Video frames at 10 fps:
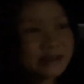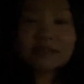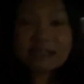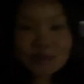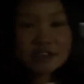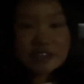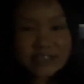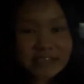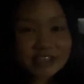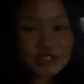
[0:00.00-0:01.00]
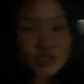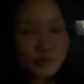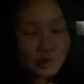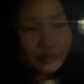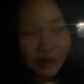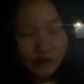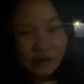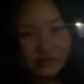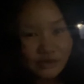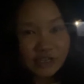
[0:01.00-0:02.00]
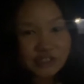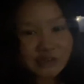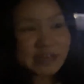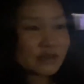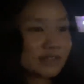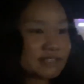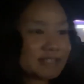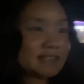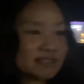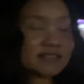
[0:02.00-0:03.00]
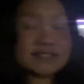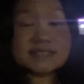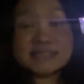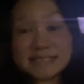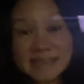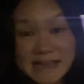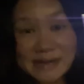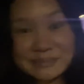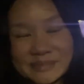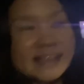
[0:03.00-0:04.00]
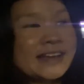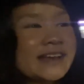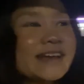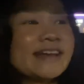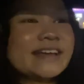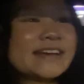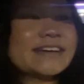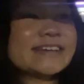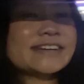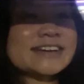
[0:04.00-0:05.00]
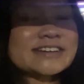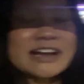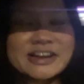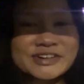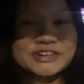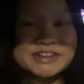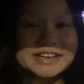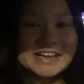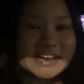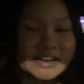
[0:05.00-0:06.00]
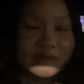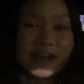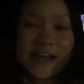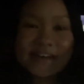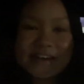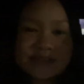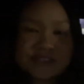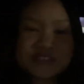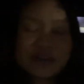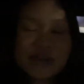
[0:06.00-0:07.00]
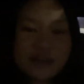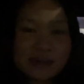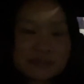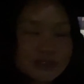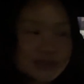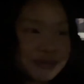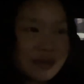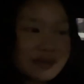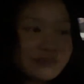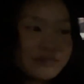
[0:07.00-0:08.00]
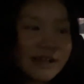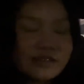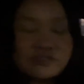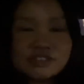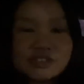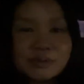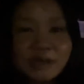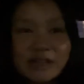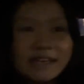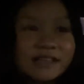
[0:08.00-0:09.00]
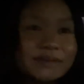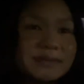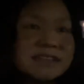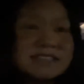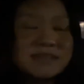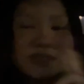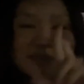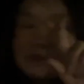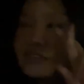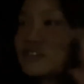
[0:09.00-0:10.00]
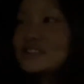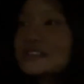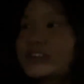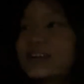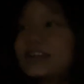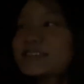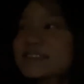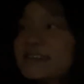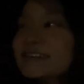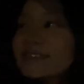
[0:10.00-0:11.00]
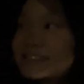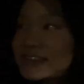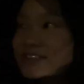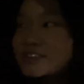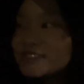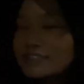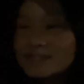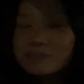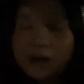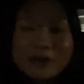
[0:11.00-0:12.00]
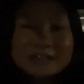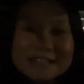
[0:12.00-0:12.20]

That's why you're seeing super blurry footage right now because it is 6 a.m. in Calgary and we're headed out to drive up to Banff to go to Lake Louise. I'm keeping my fingers crossed that there's still parking